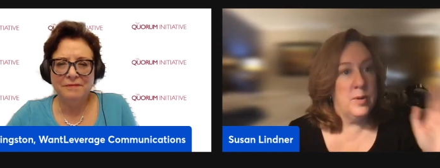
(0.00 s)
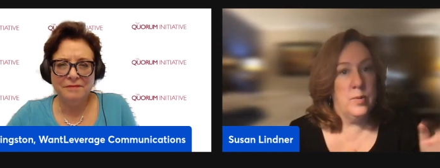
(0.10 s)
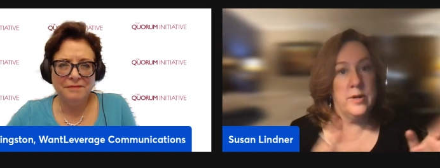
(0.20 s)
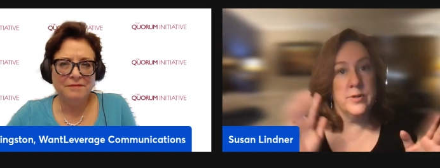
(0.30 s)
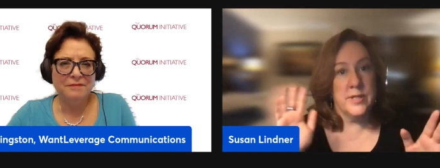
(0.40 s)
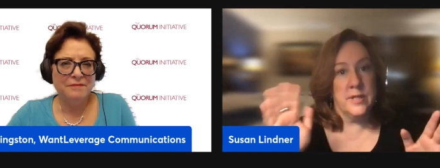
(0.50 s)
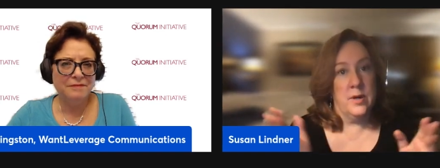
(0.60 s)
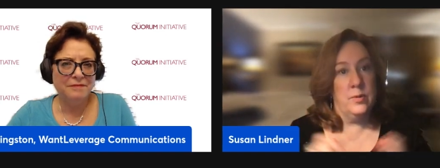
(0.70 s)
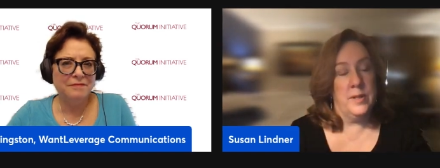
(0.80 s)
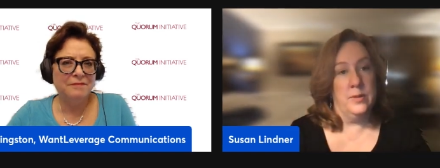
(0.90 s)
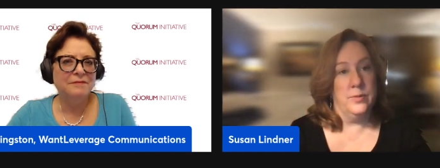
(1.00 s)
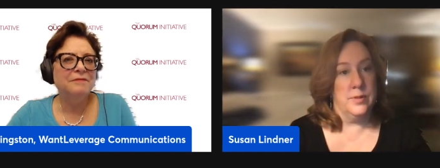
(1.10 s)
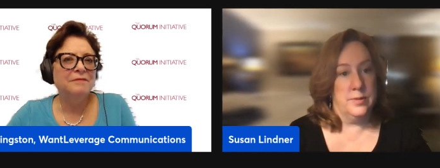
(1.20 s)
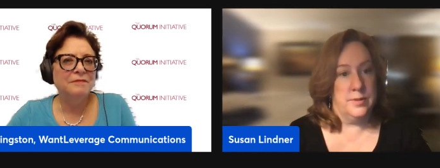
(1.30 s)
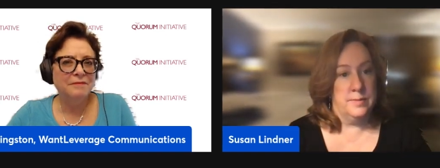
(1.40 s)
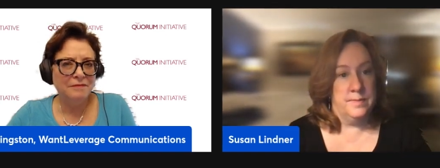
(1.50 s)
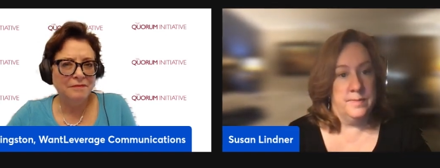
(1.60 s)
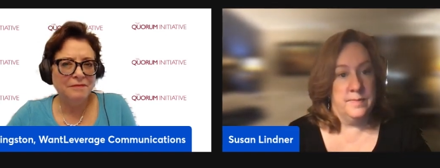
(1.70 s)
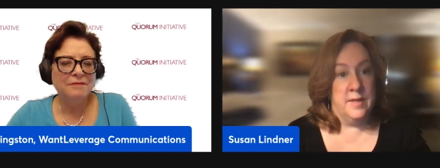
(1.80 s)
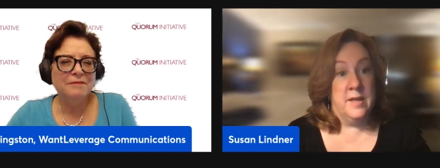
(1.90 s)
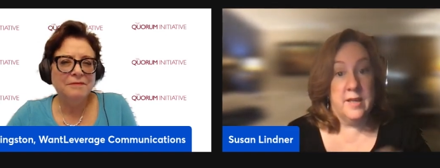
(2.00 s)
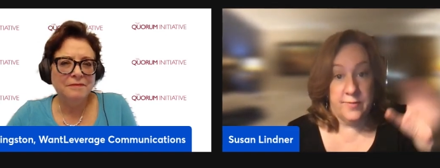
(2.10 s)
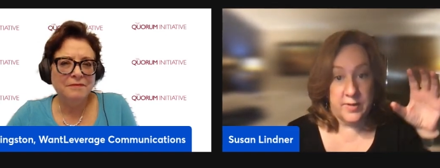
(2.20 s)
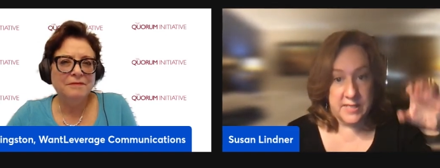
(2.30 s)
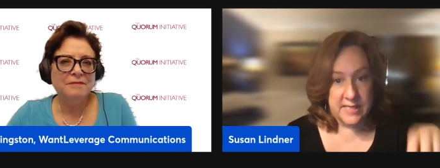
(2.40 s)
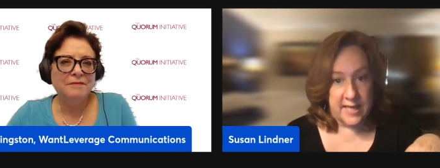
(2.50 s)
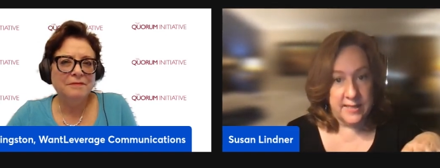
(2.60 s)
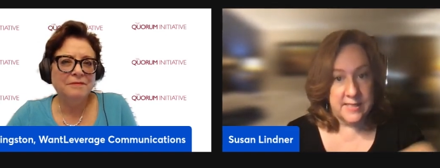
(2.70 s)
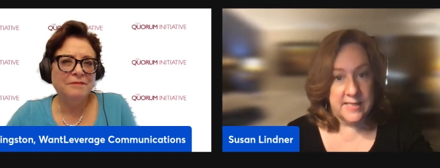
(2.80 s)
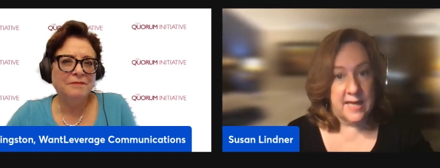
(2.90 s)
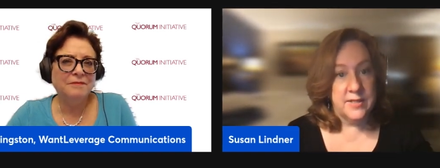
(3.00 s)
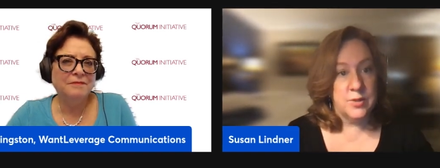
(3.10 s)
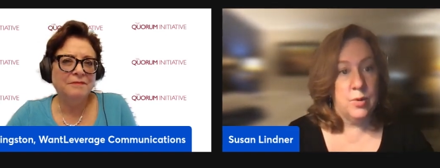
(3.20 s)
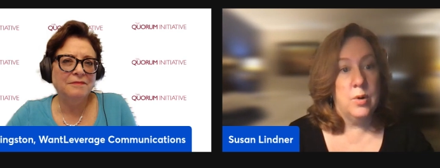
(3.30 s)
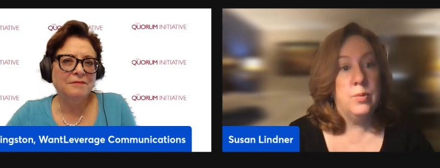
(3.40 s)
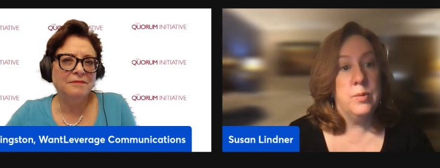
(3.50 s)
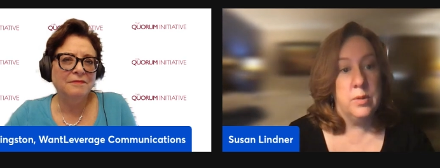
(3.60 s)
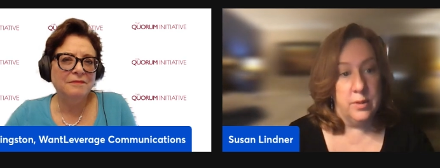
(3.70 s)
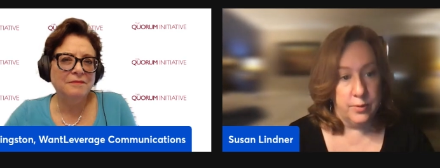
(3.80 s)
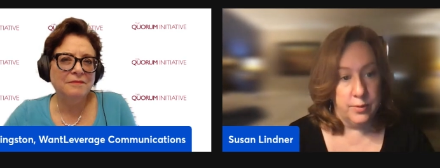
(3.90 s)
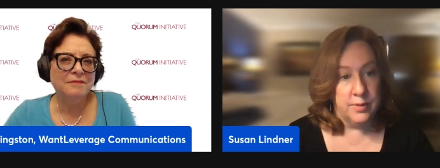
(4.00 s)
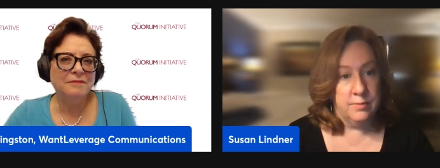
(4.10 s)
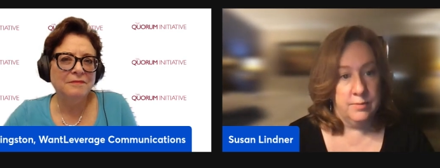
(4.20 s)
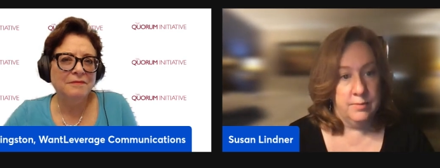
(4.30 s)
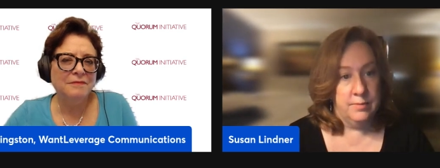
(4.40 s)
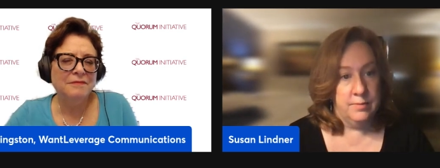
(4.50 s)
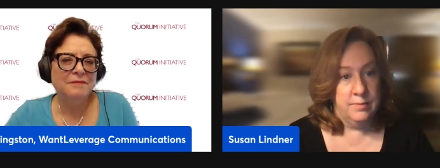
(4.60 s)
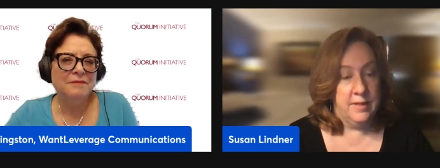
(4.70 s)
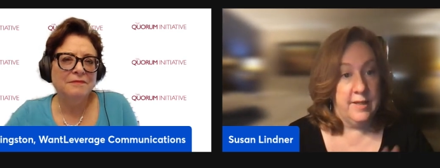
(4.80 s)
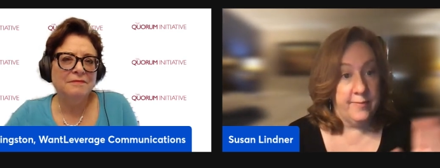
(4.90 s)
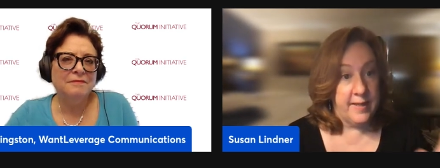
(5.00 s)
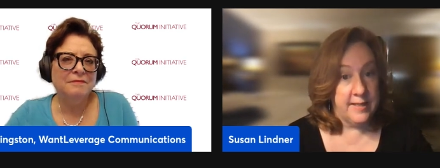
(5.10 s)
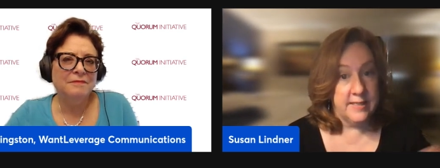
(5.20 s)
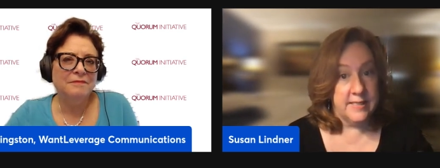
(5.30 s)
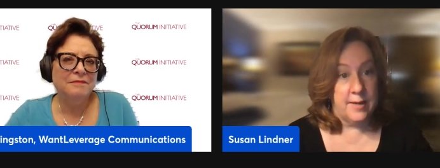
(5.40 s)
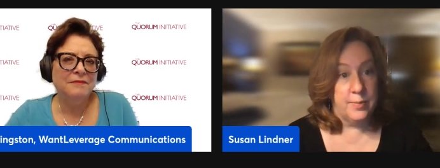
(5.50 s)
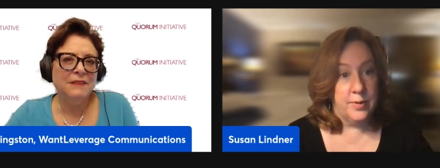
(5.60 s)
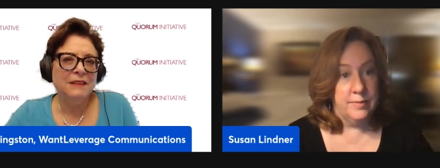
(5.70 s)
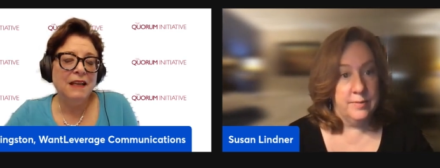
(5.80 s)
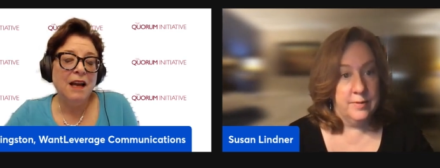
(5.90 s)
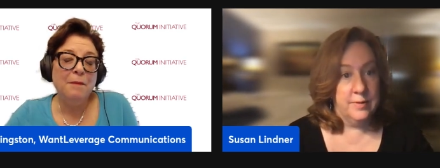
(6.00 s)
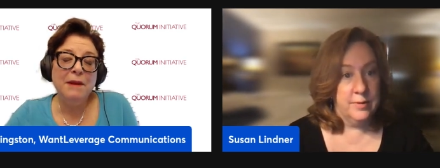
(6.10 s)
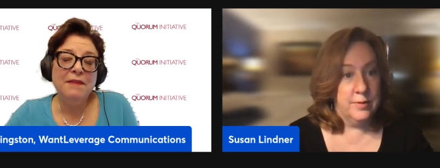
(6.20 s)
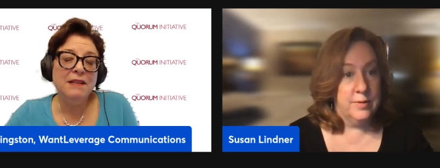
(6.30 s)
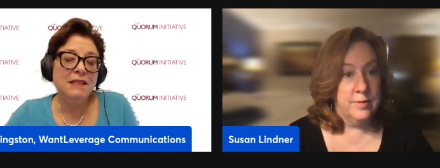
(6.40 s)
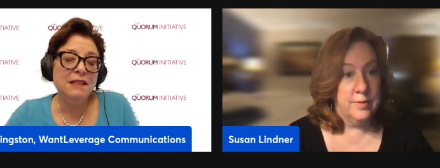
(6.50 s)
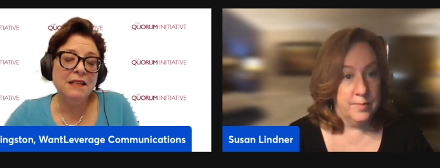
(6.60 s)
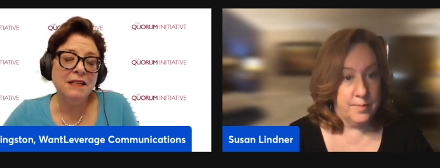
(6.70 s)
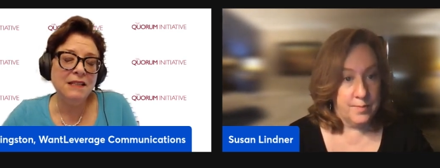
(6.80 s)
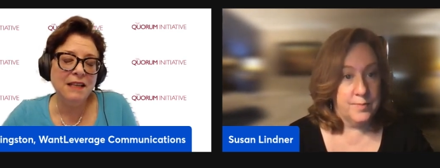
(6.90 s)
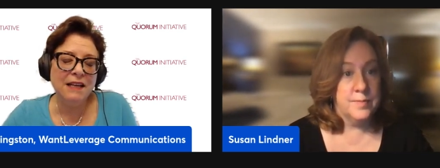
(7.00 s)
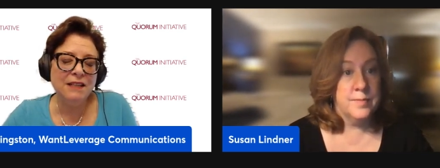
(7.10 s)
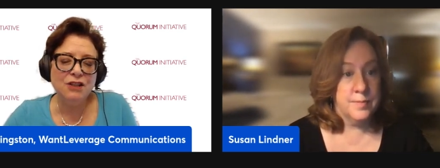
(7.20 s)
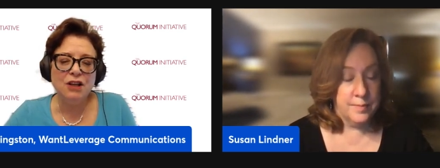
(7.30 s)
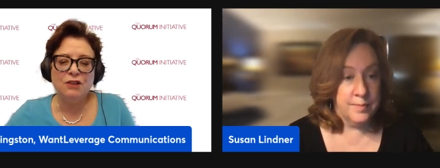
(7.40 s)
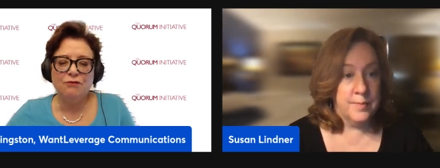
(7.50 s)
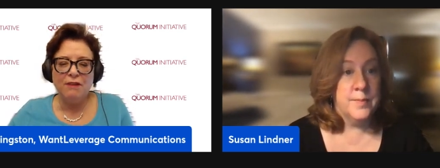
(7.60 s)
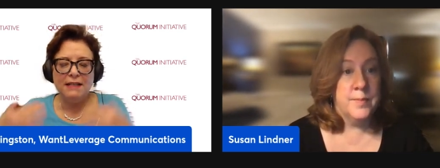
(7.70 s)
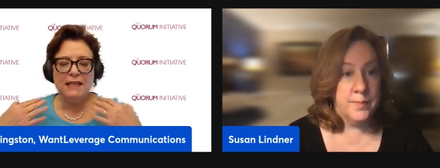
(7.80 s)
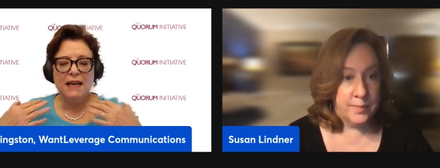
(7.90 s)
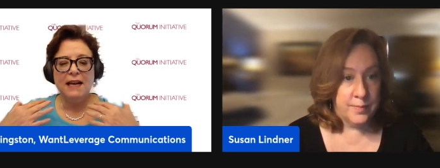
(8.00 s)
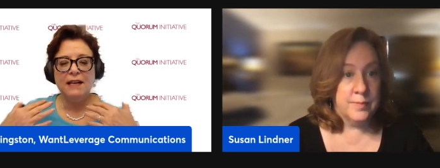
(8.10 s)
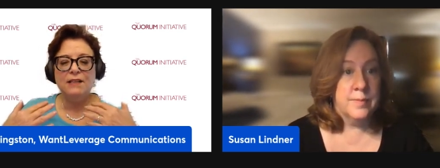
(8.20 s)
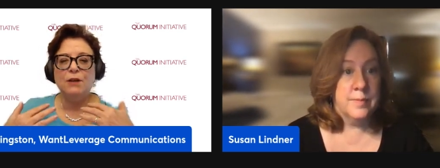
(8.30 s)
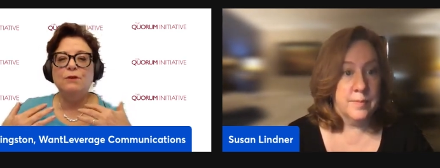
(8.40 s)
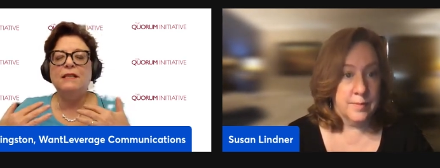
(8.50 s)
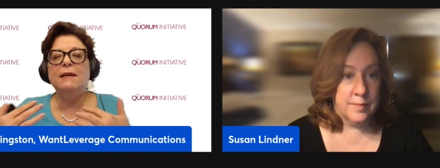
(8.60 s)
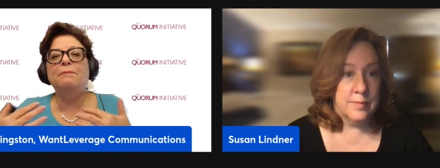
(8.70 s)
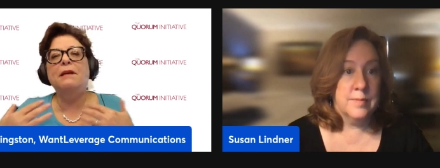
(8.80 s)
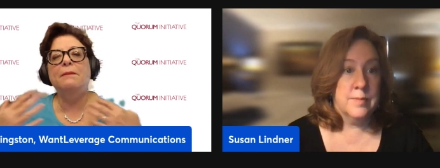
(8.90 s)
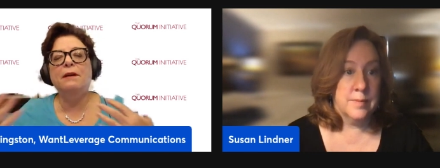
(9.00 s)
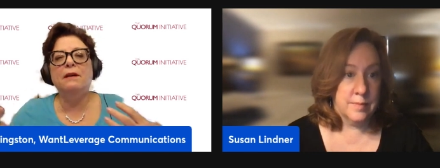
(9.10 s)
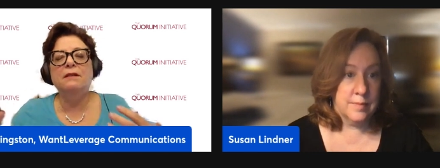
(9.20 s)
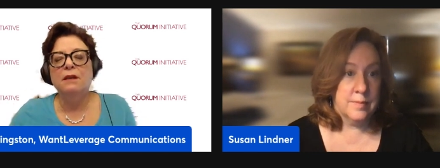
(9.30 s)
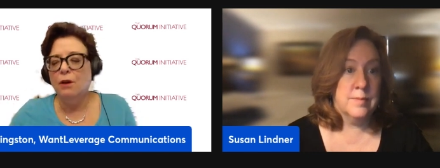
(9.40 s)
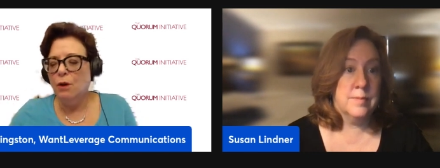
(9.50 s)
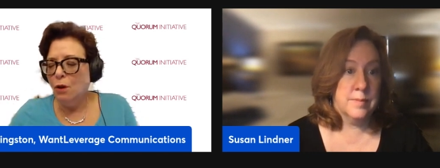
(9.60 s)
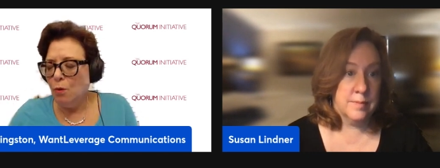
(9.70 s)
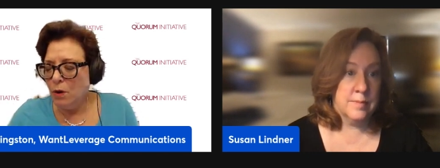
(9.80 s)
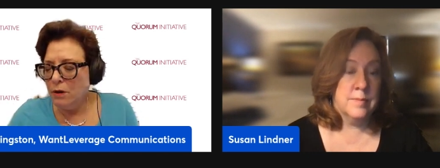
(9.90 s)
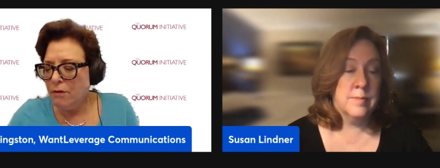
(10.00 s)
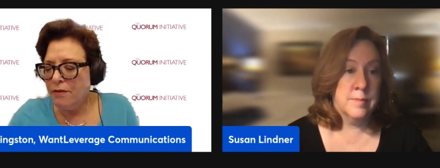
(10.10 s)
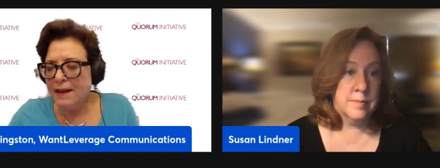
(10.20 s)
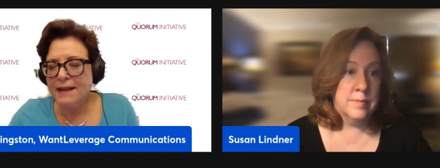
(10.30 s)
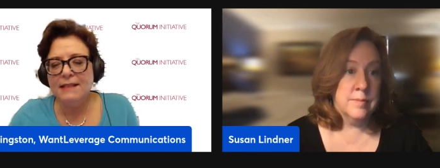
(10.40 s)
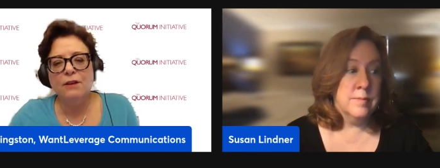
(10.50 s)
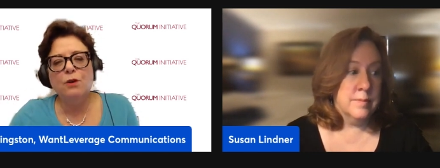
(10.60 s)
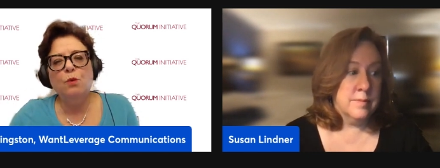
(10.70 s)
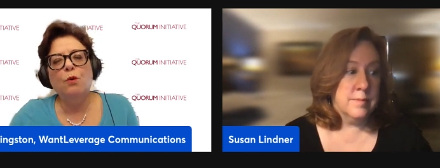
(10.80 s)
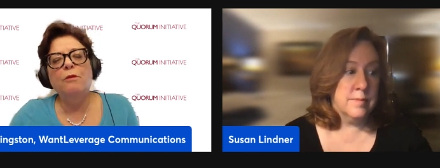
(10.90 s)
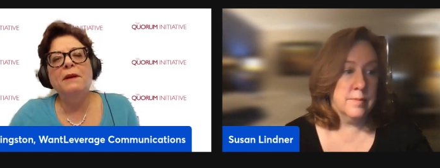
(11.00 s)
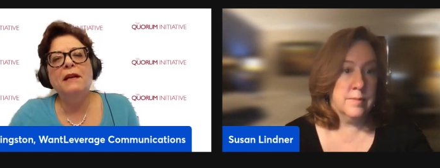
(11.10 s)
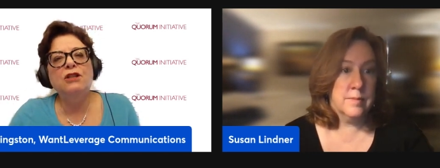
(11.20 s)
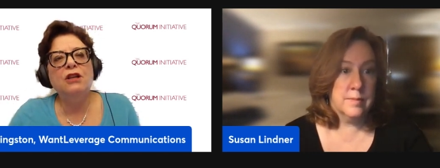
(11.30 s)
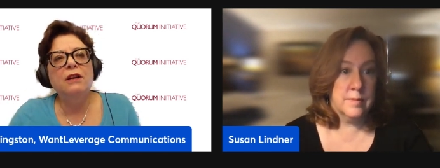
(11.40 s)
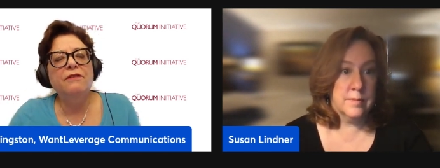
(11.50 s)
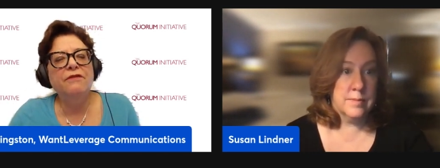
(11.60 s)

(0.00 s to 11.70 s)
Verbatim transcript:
Speaker 1: winners and there will be losers. If we stay in the status quo, we will lose. Give me an example.
Speaker 2: I mean, this this is just resonating so deeply because one of the things that the Quorum Initiative